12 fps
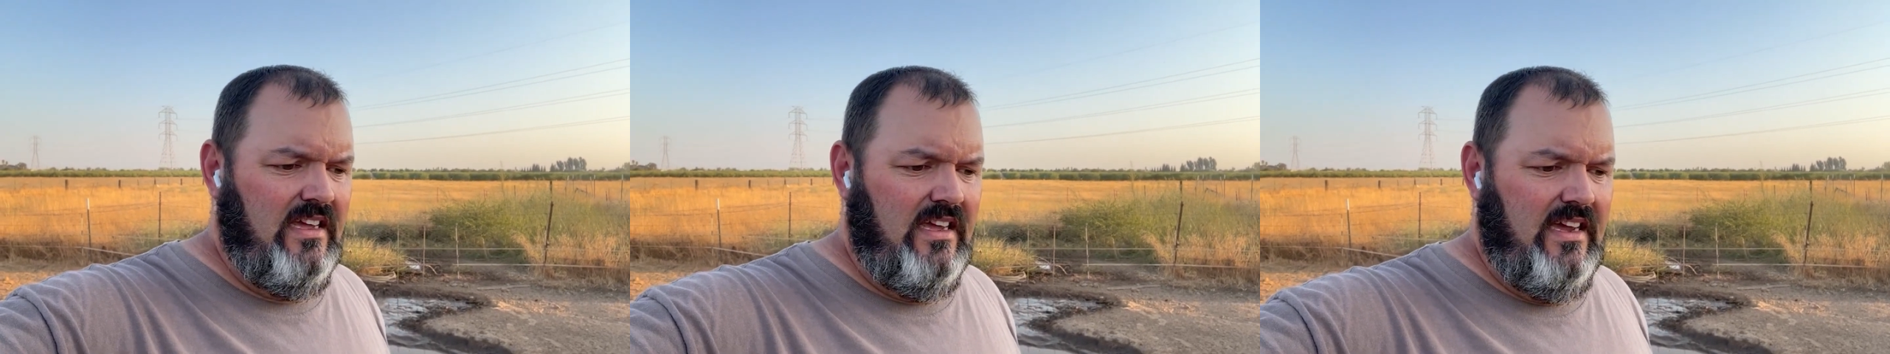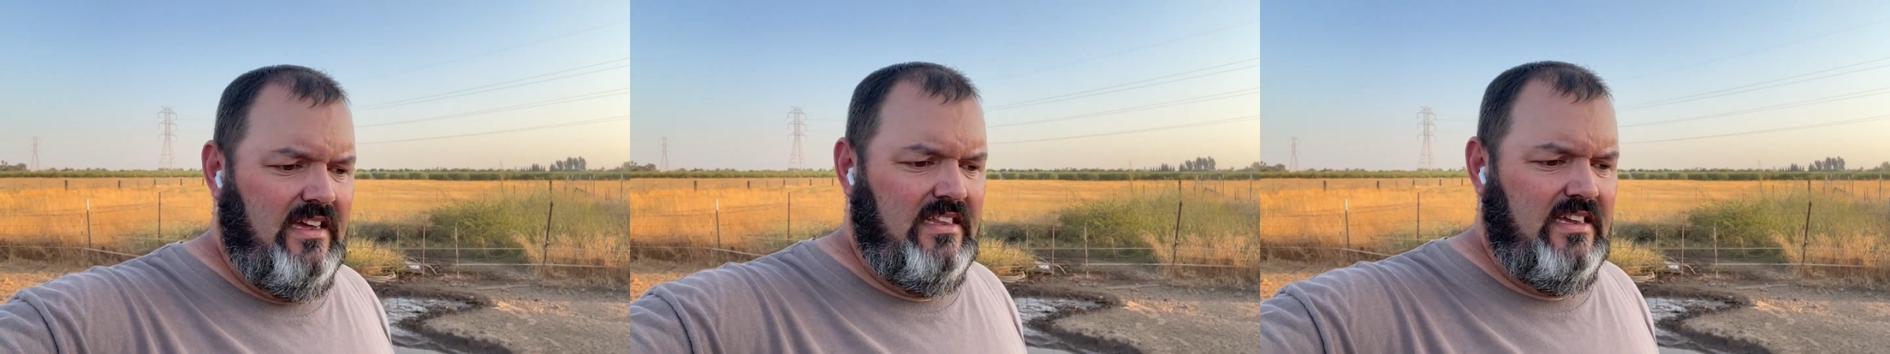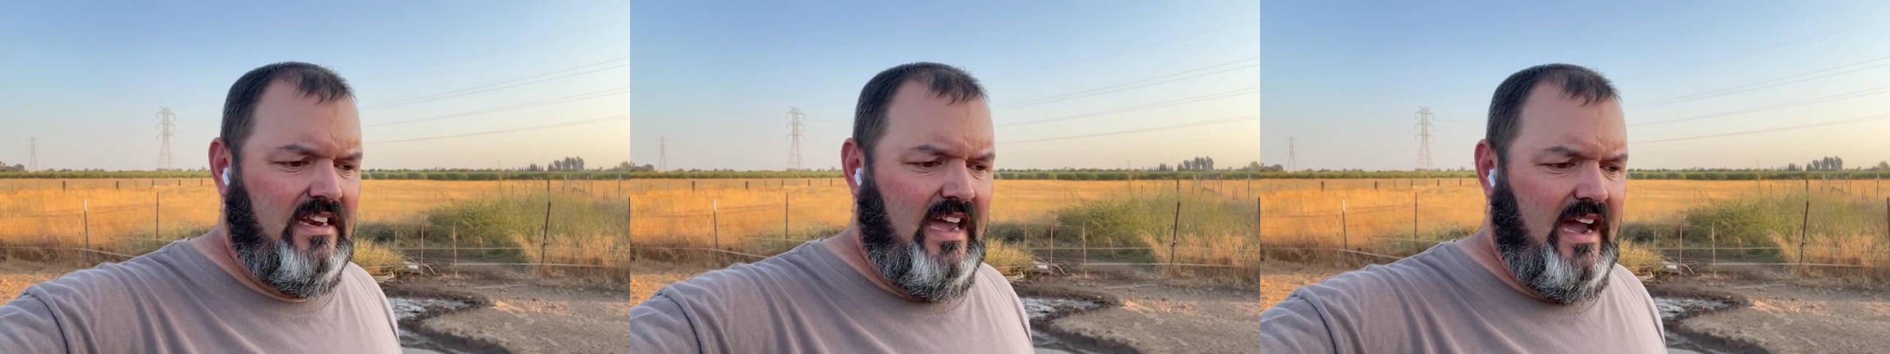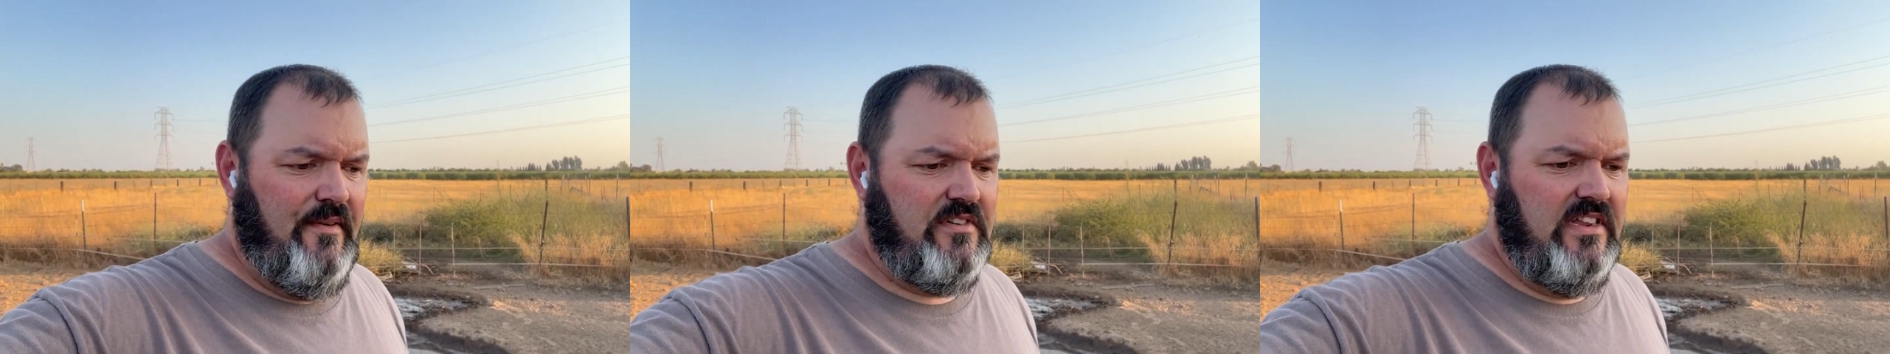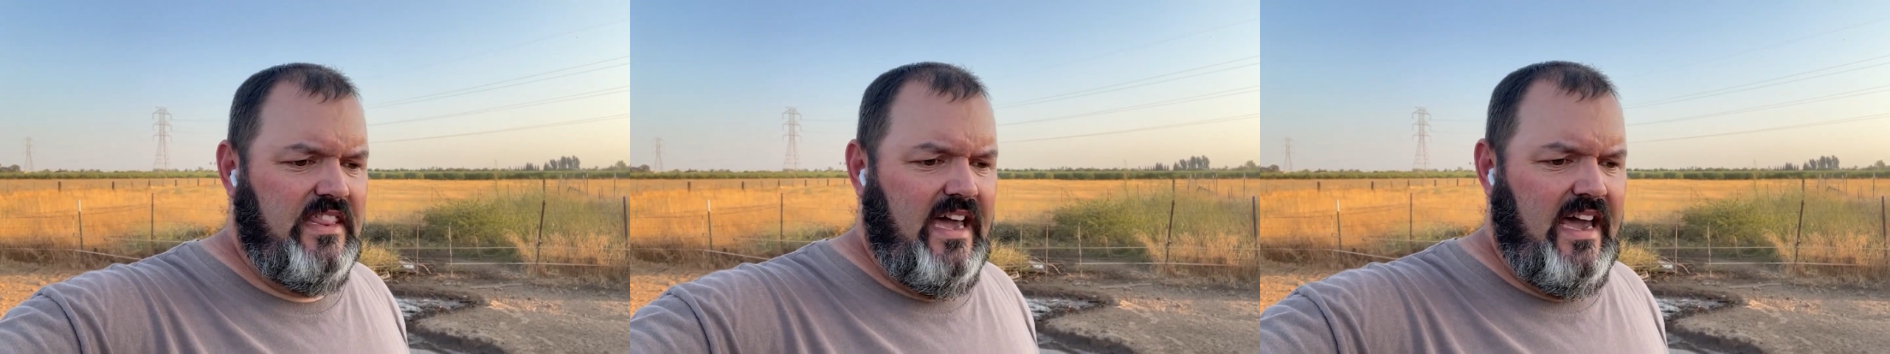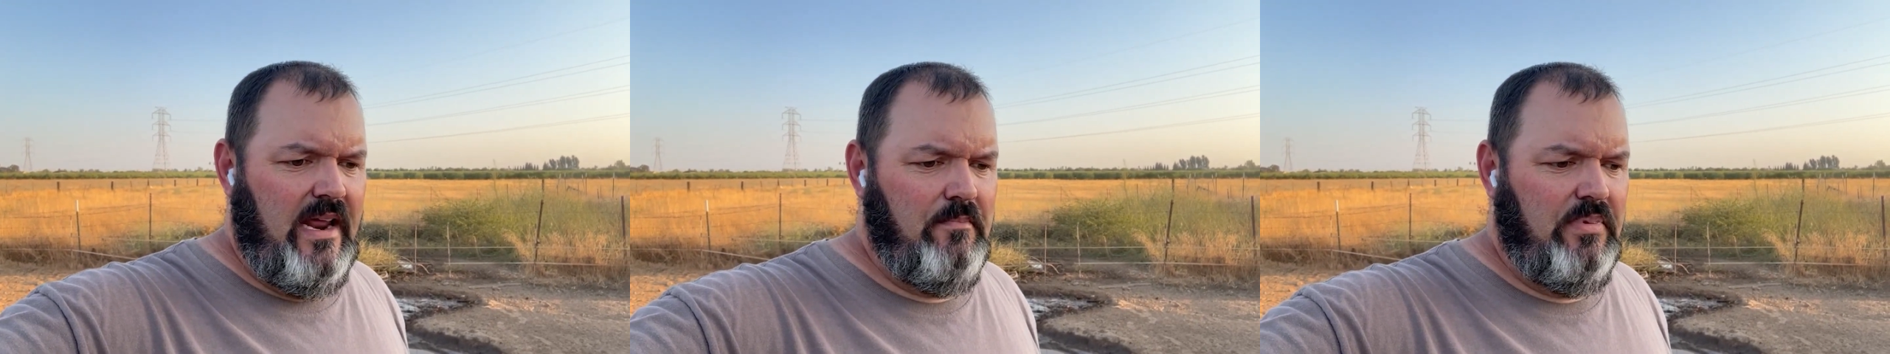And then after
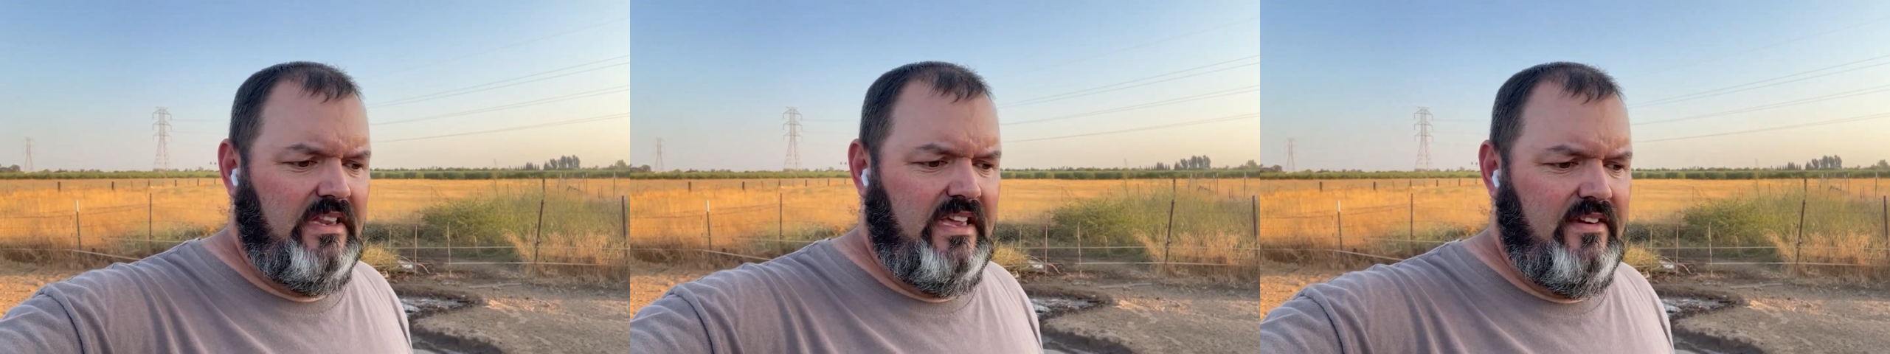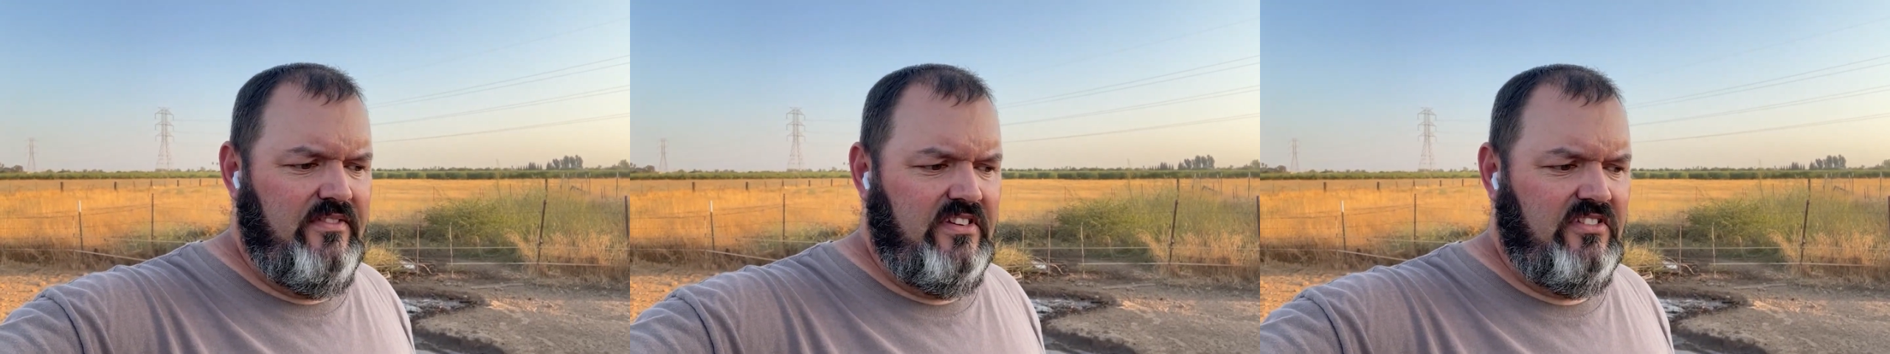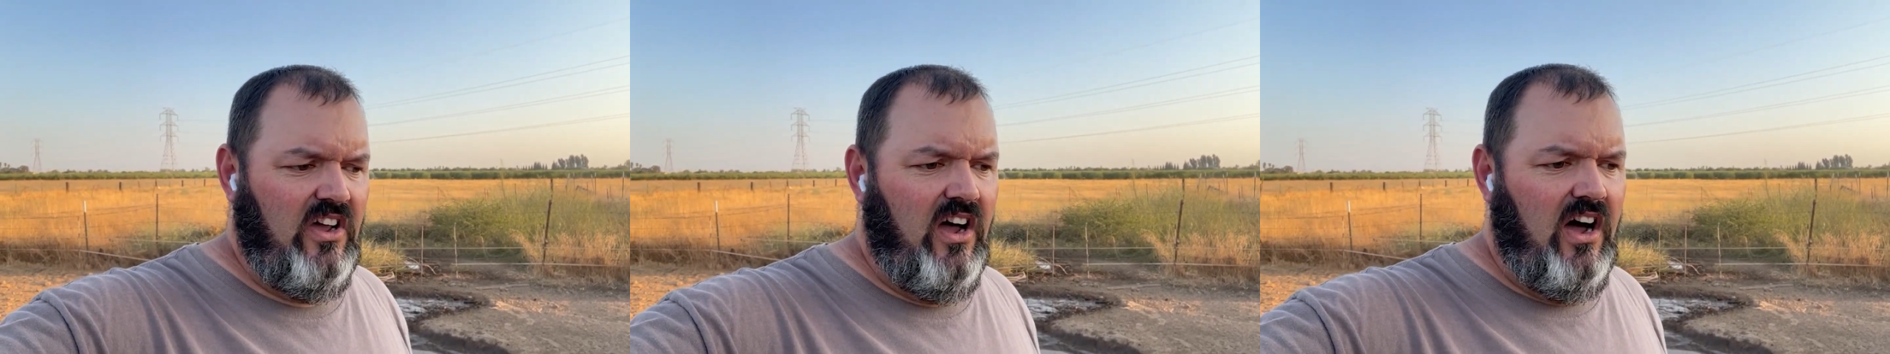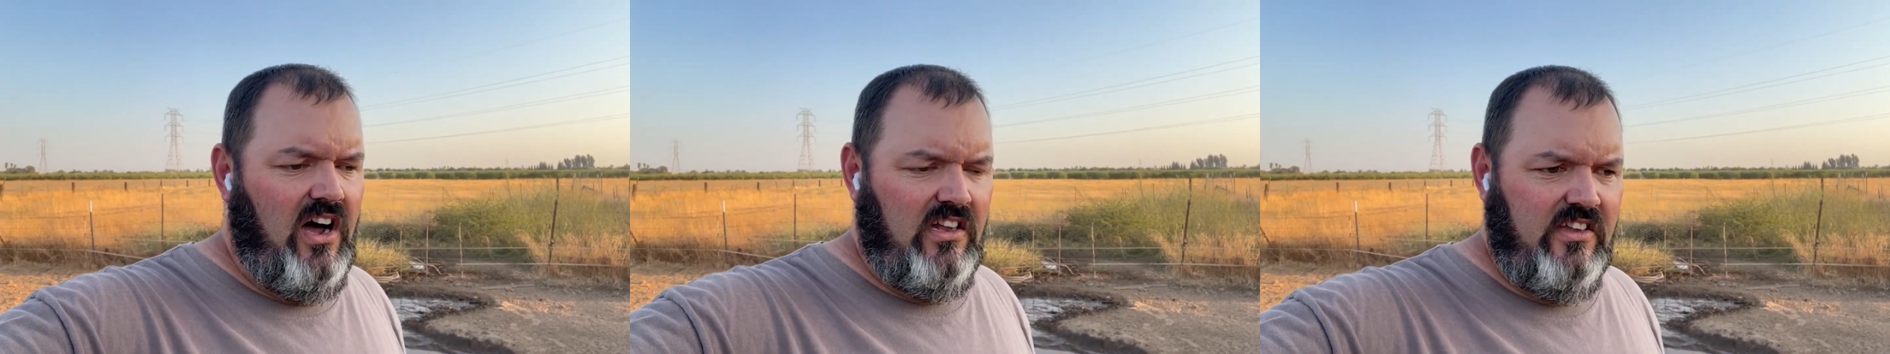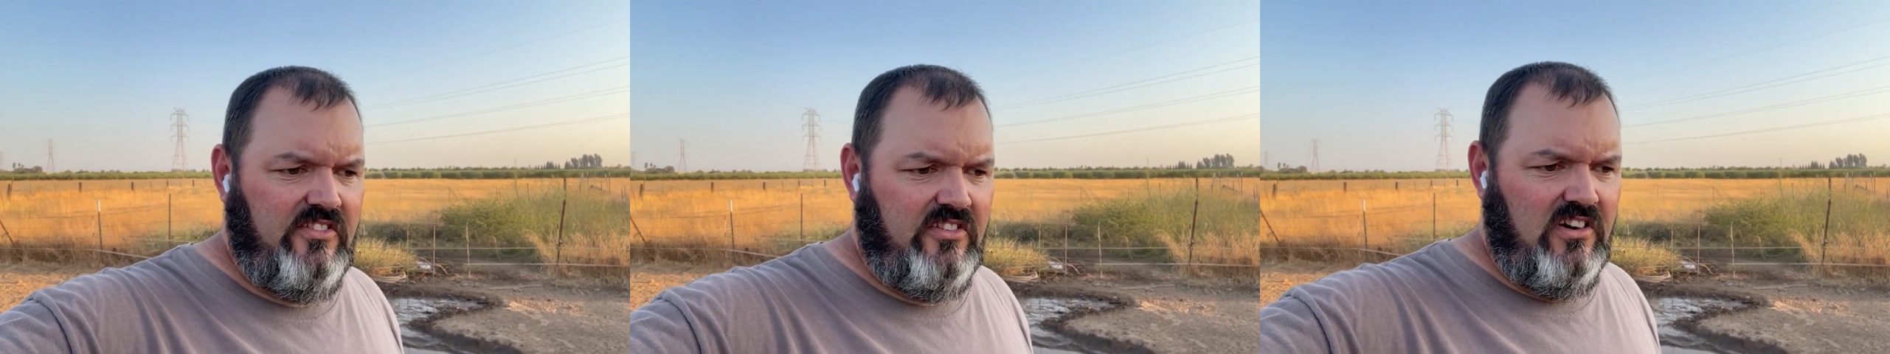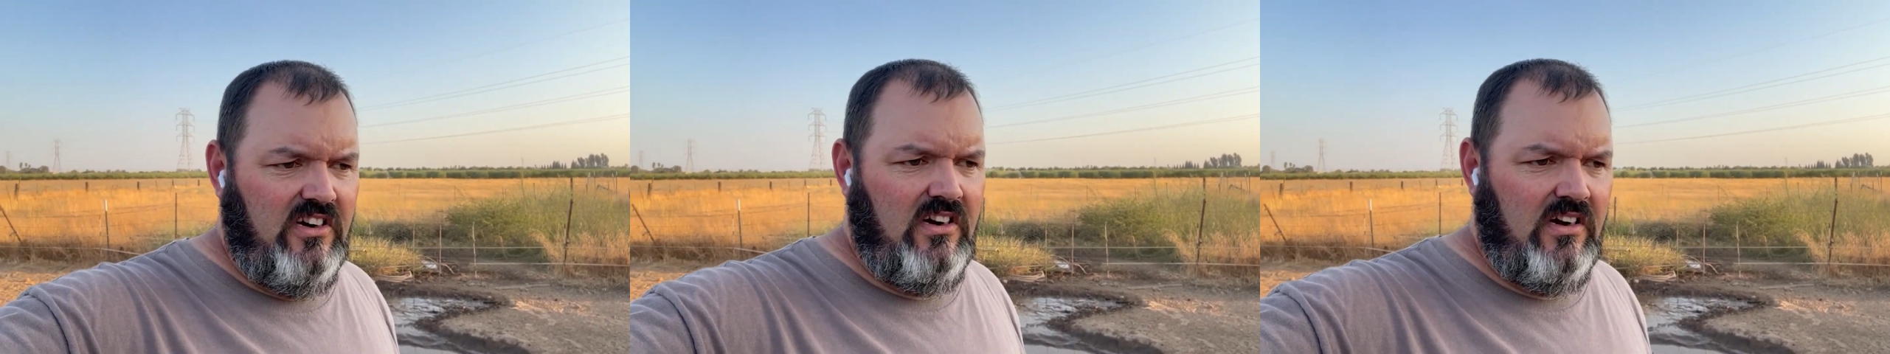that, I believe, is
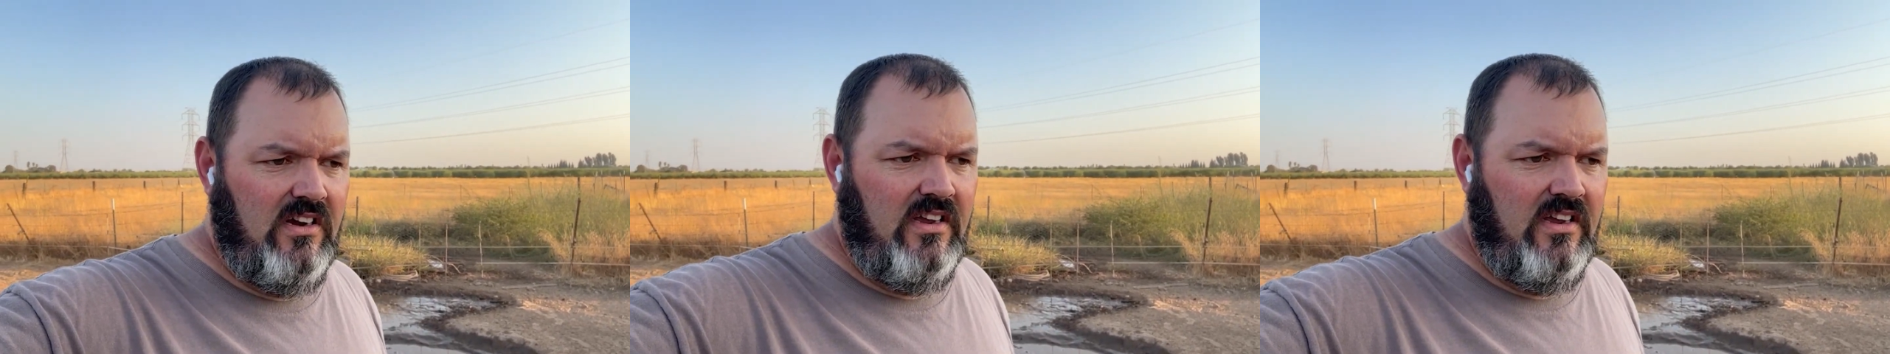Hollister.